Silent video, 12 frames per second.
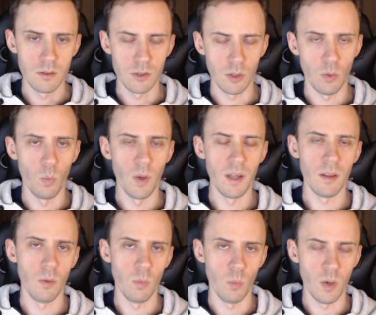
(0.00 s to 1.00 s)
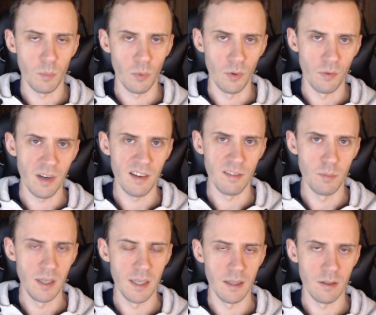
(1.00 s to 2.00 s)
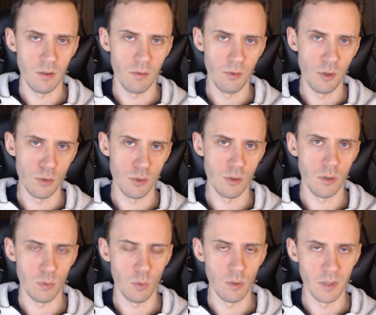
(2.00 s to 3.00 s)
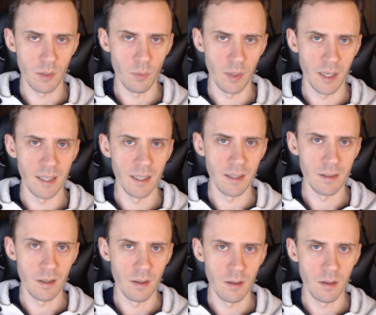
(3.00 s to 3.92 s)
So when 1.5 billion of those notes were liquidated,